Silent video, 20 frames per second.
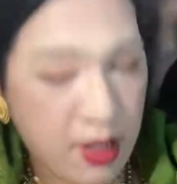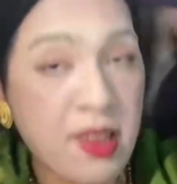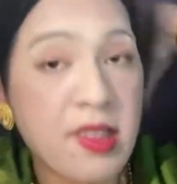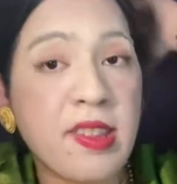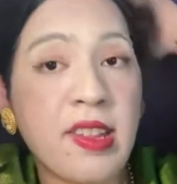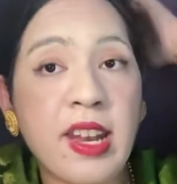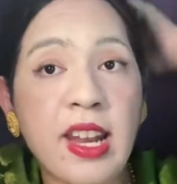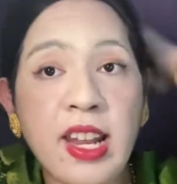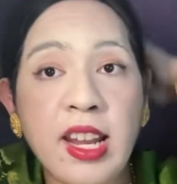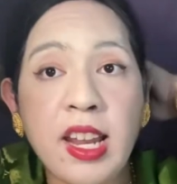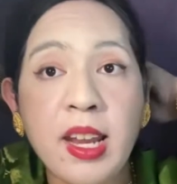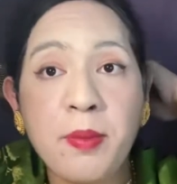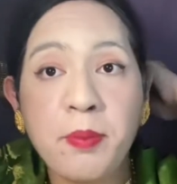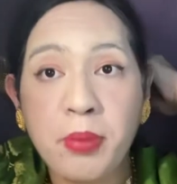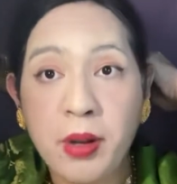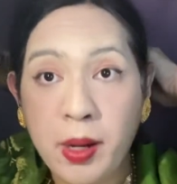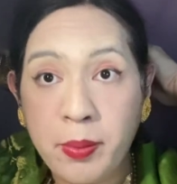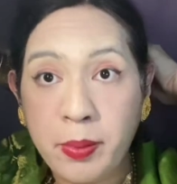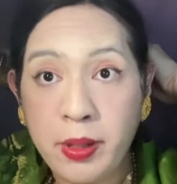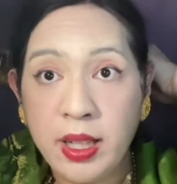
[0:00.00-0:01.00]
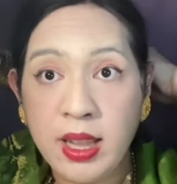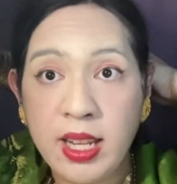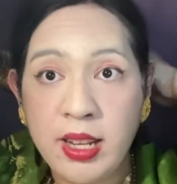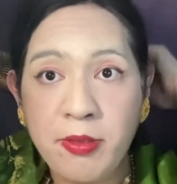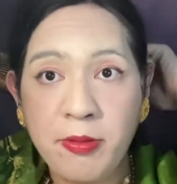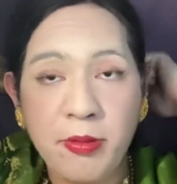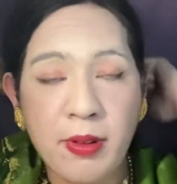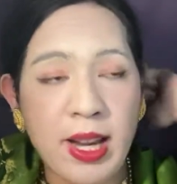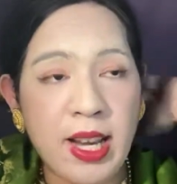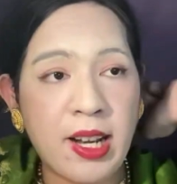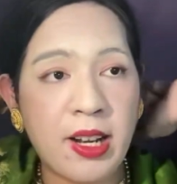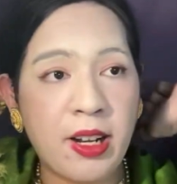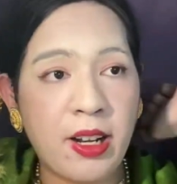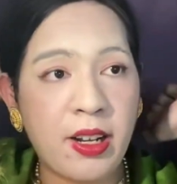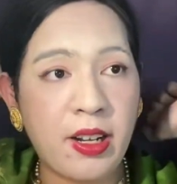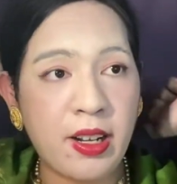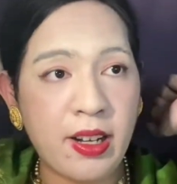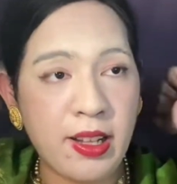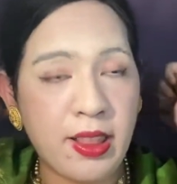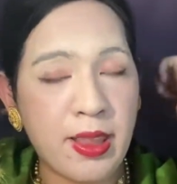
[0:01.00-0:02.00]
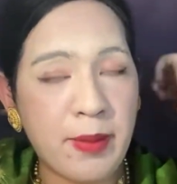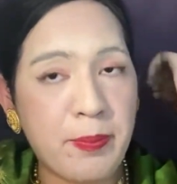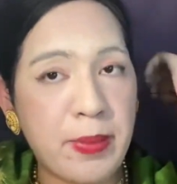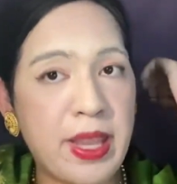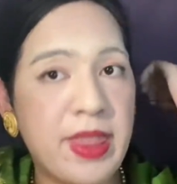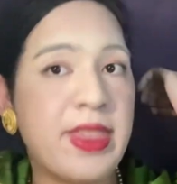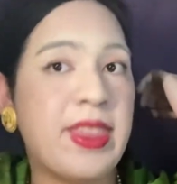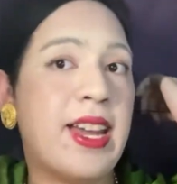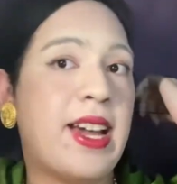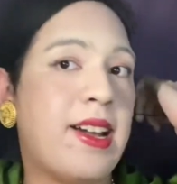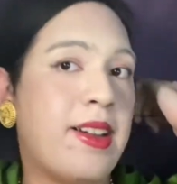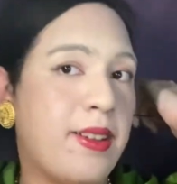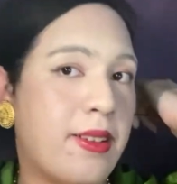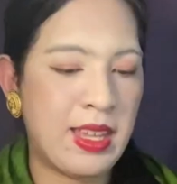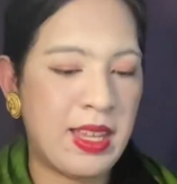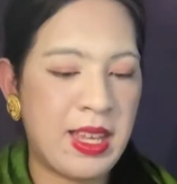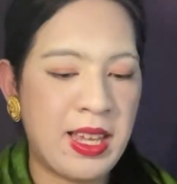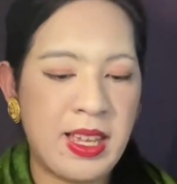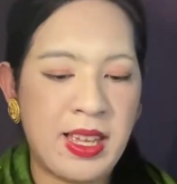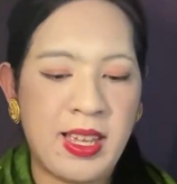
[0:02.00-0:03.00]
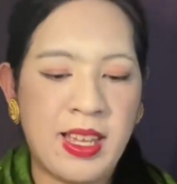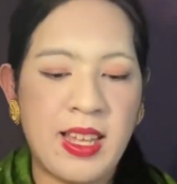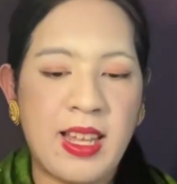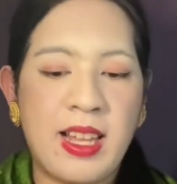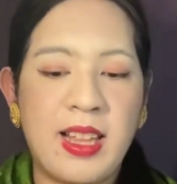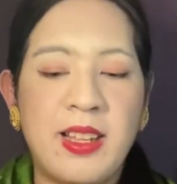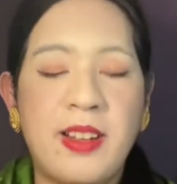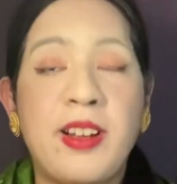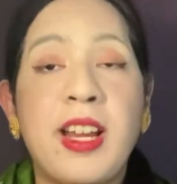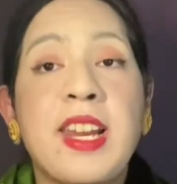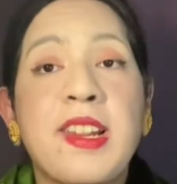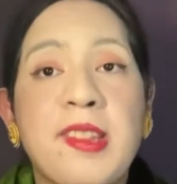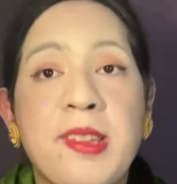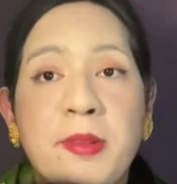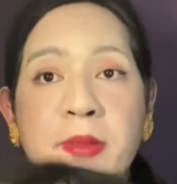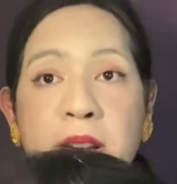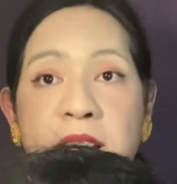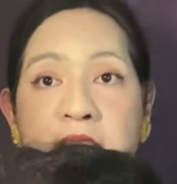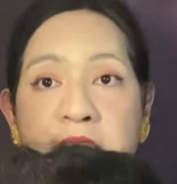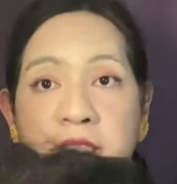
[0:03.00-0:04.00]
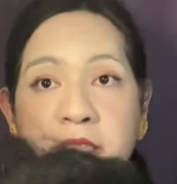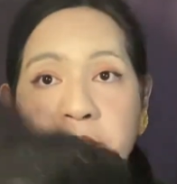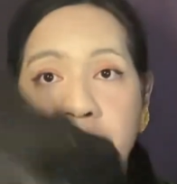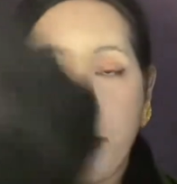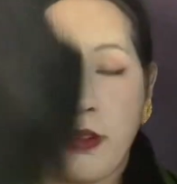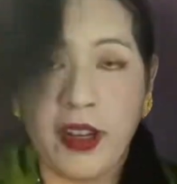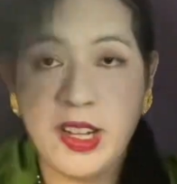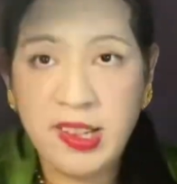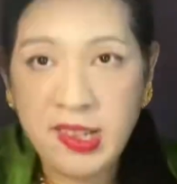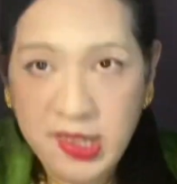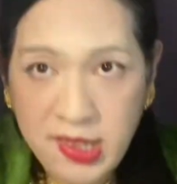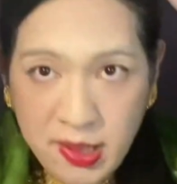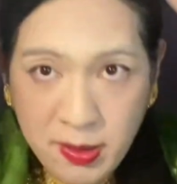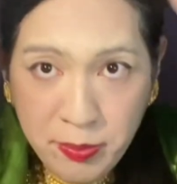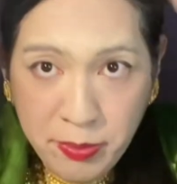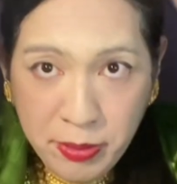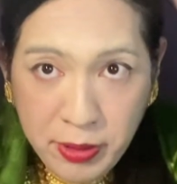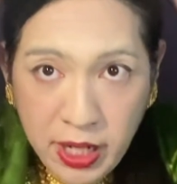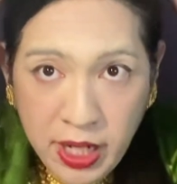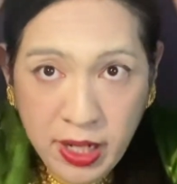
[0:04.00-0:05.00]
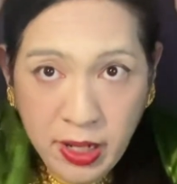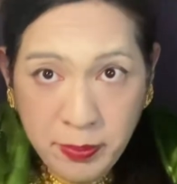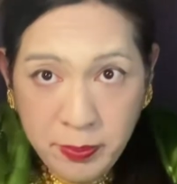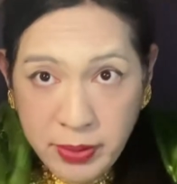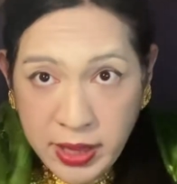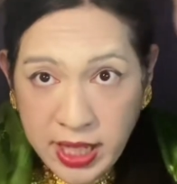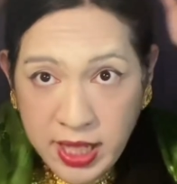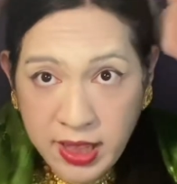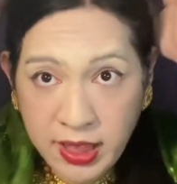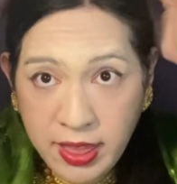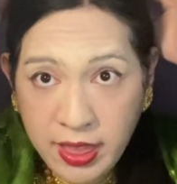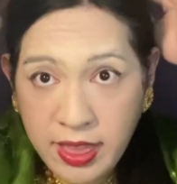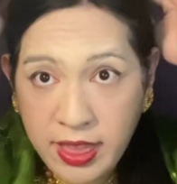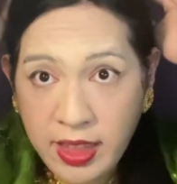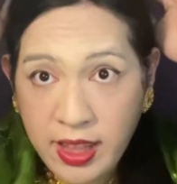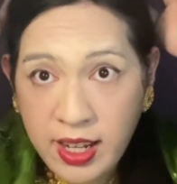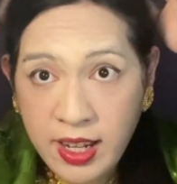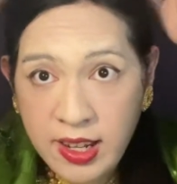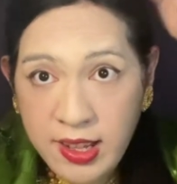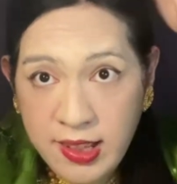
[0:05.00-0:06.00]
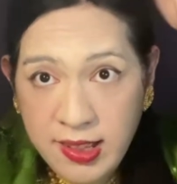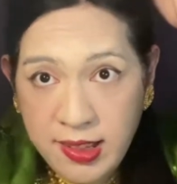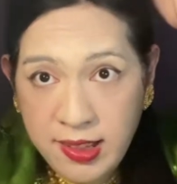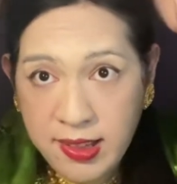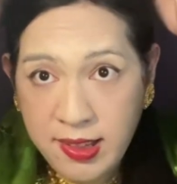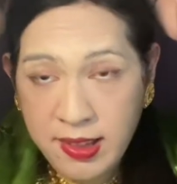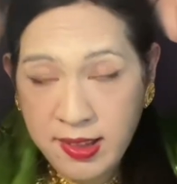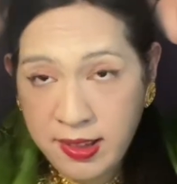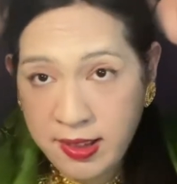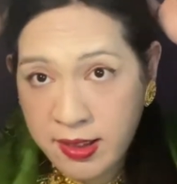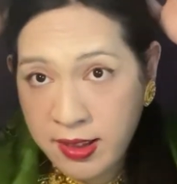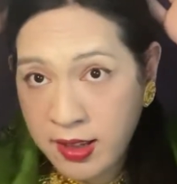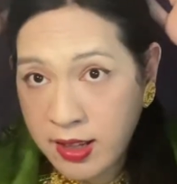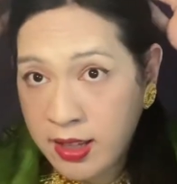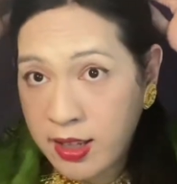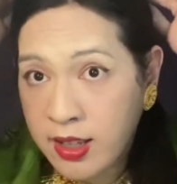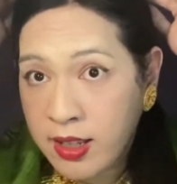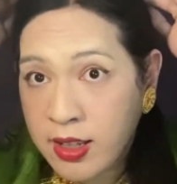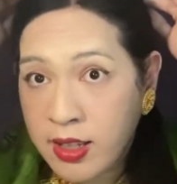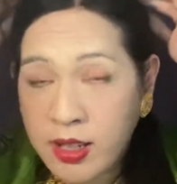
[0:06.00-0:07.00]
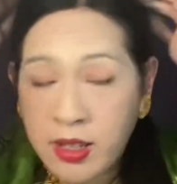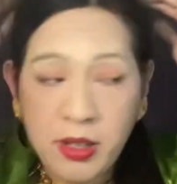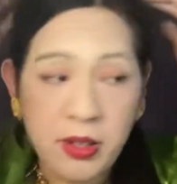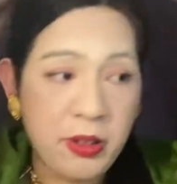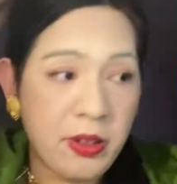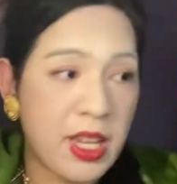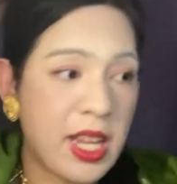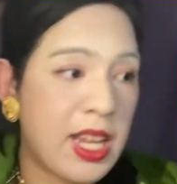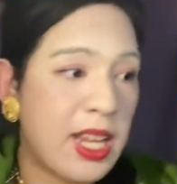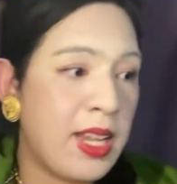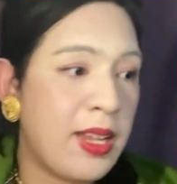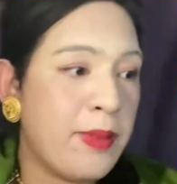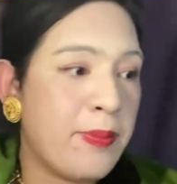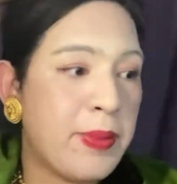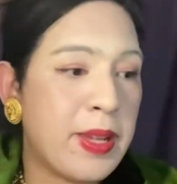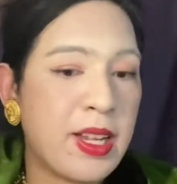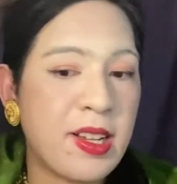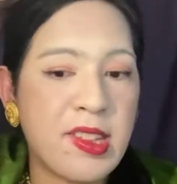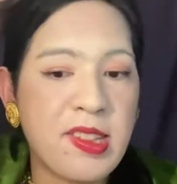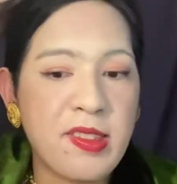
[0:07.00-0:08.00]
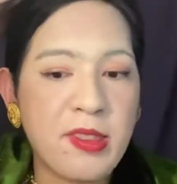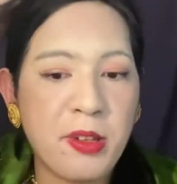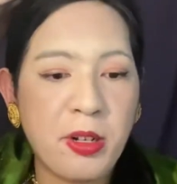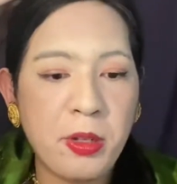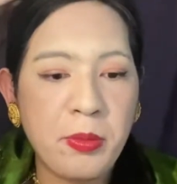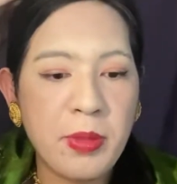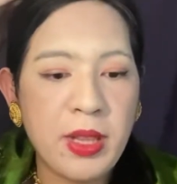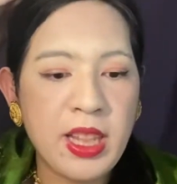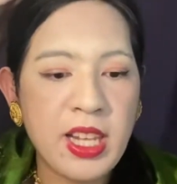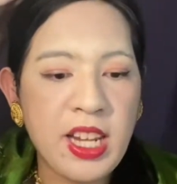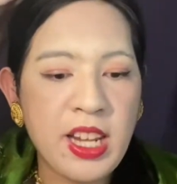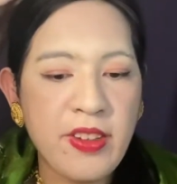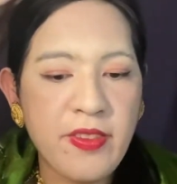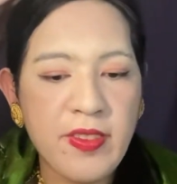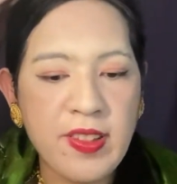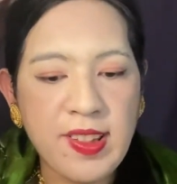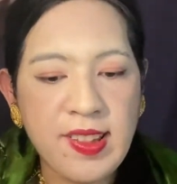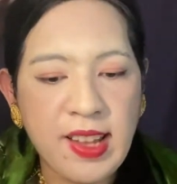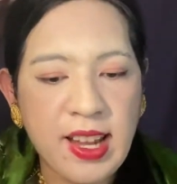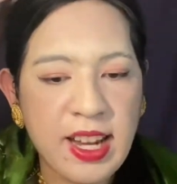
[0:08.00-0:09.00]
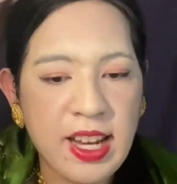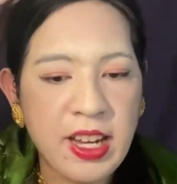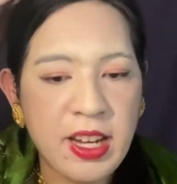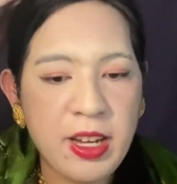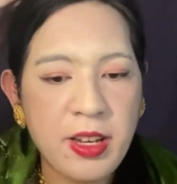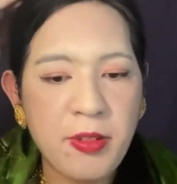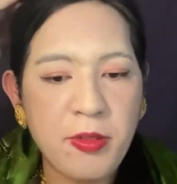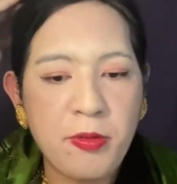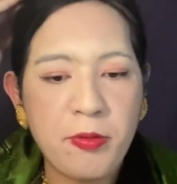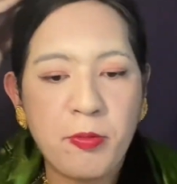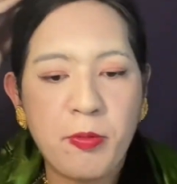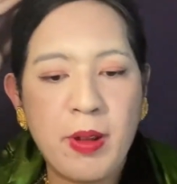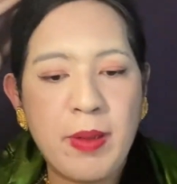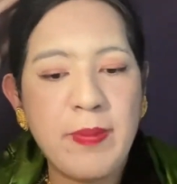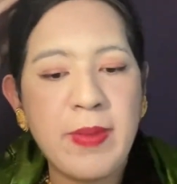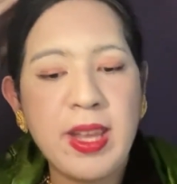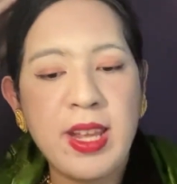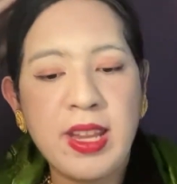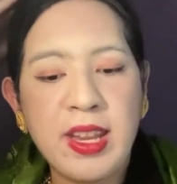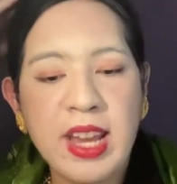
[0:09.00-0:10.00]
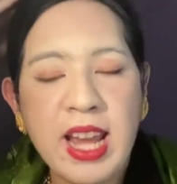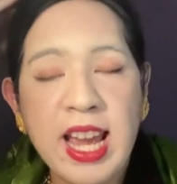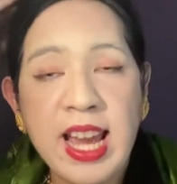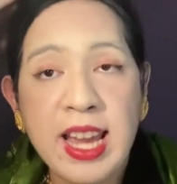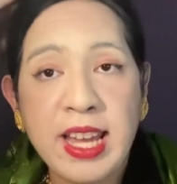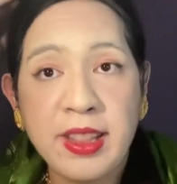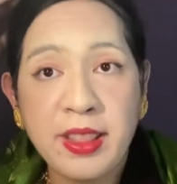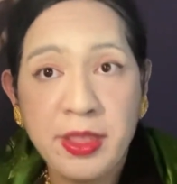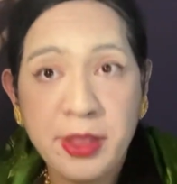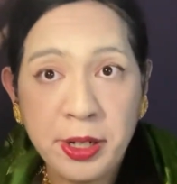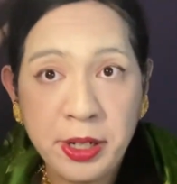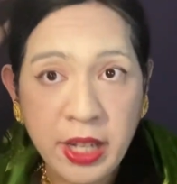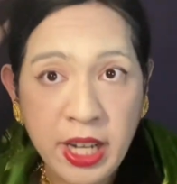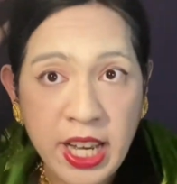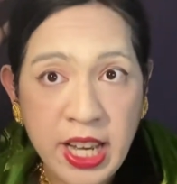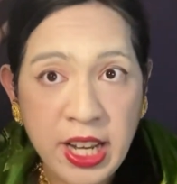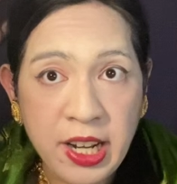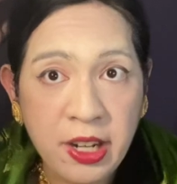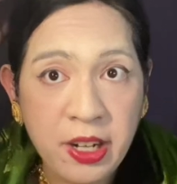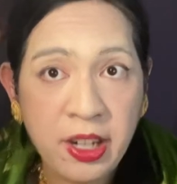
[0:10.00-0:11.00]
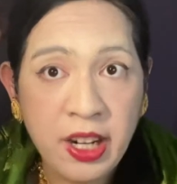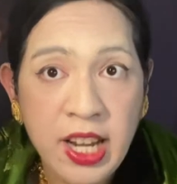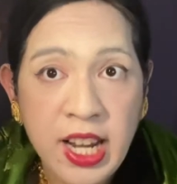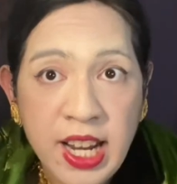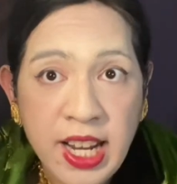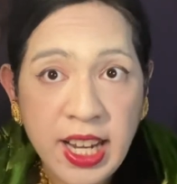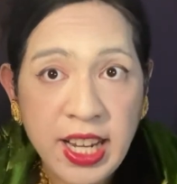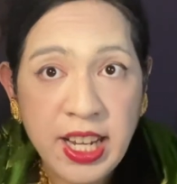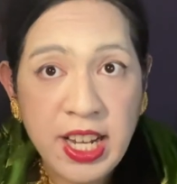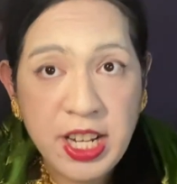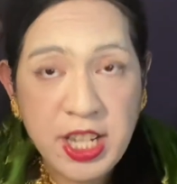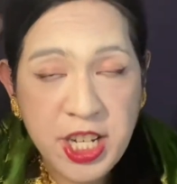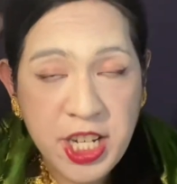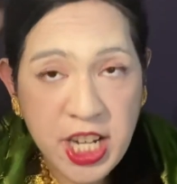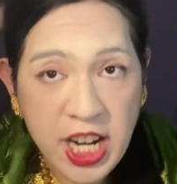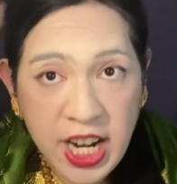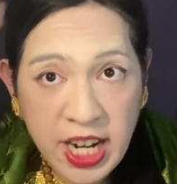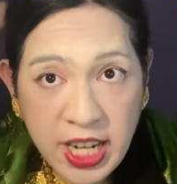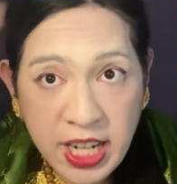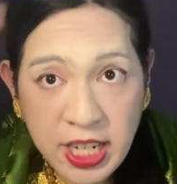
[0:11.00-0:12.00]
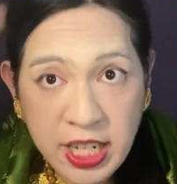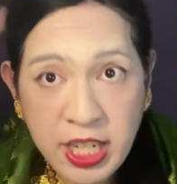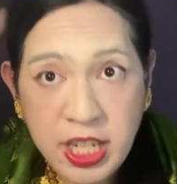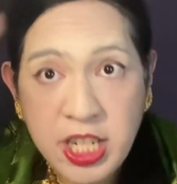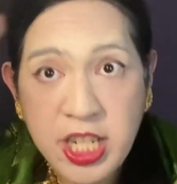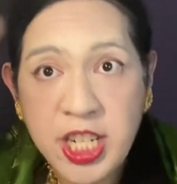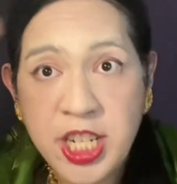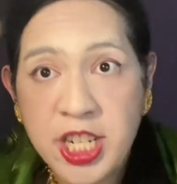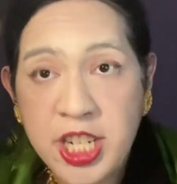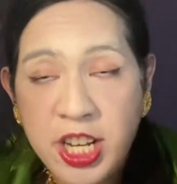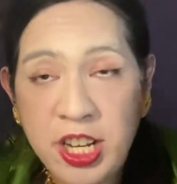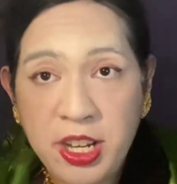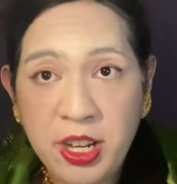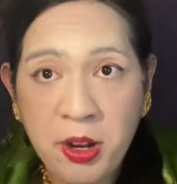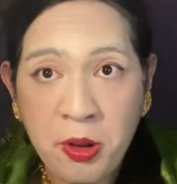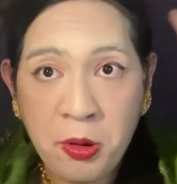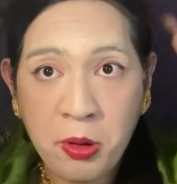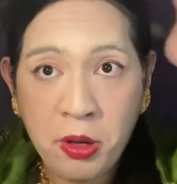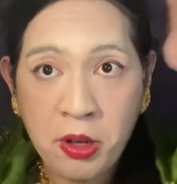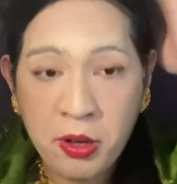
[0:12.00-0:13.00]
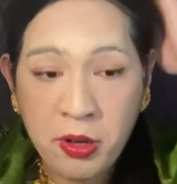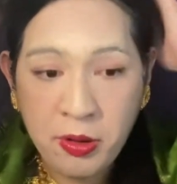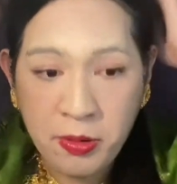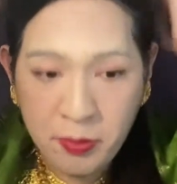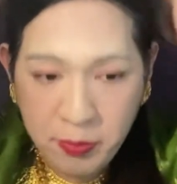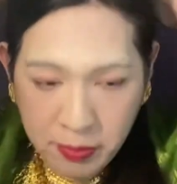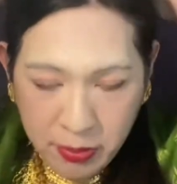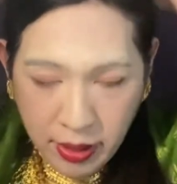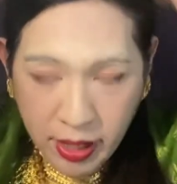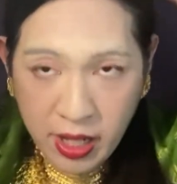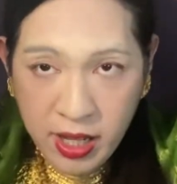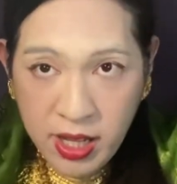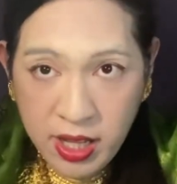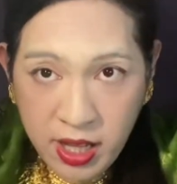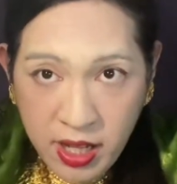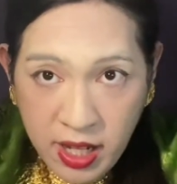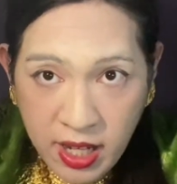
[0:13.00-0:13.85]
I can properly wear the panta. Right, so what I do is just put it up like this. Okay, because normally Visayan women have their hair in a giant chignon bun,